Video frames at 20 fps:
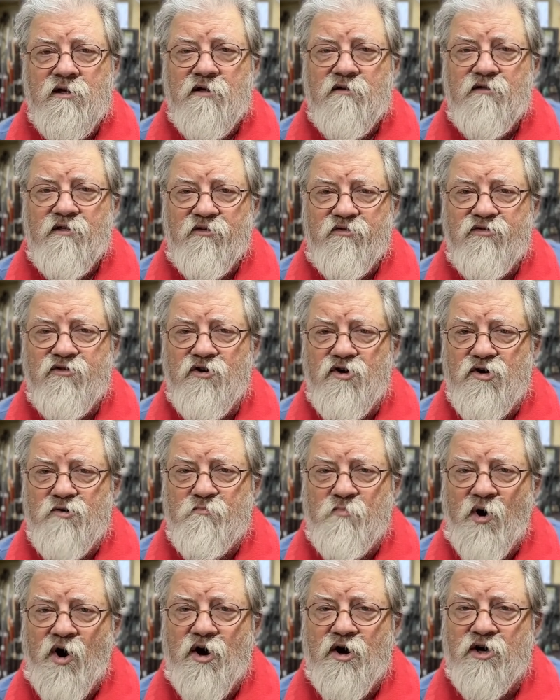The third
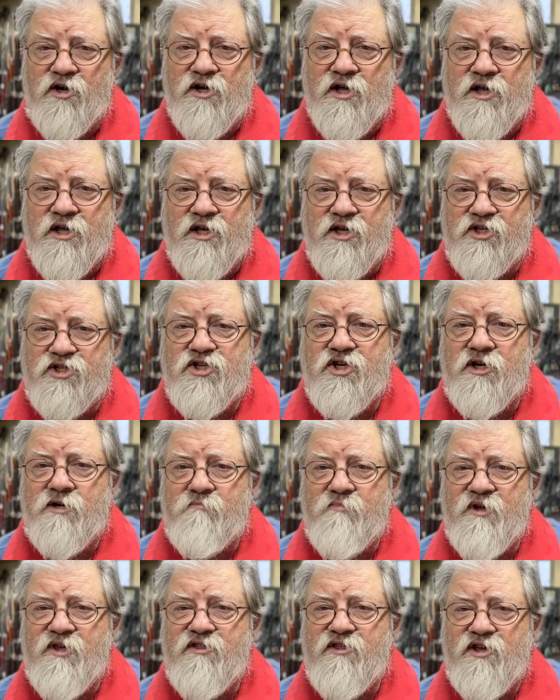part is going to
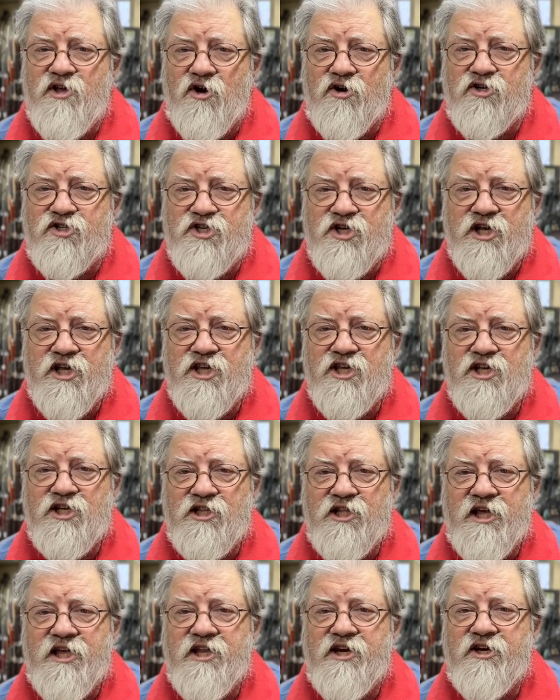be the
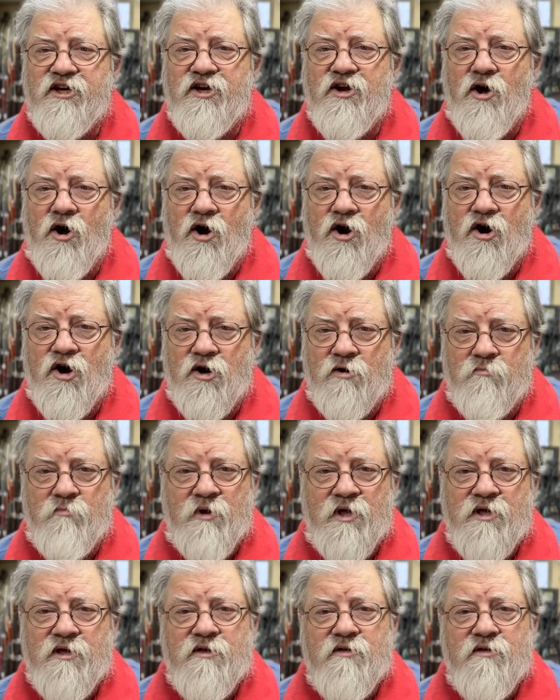articulated arm